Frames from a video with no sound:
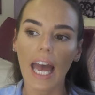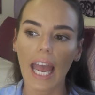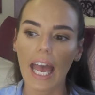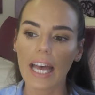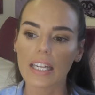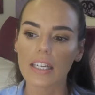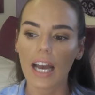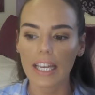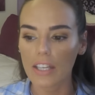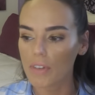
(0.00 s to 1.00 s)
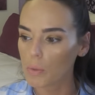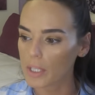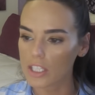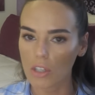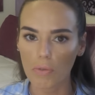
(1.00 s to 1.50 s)
And I even
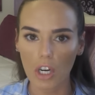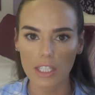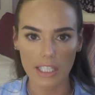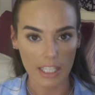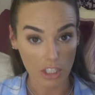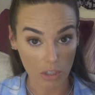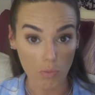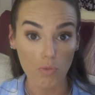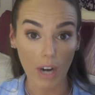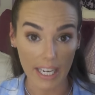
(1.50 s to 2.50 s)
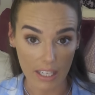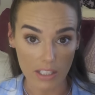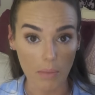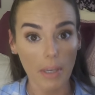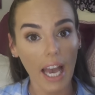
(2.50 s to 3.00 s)
went so far as like to write down
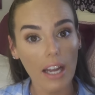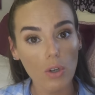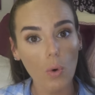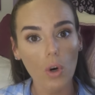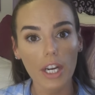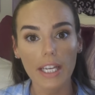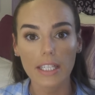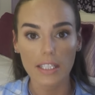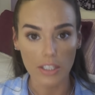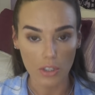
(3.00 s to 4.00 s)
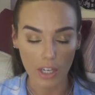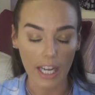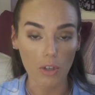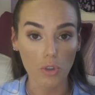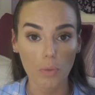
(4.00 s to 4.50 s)
some categories, you know,
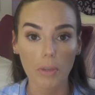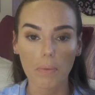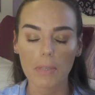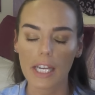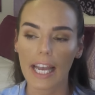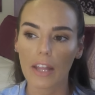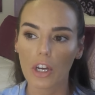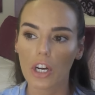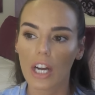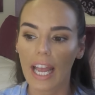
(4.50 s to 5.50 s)
kind of group them together.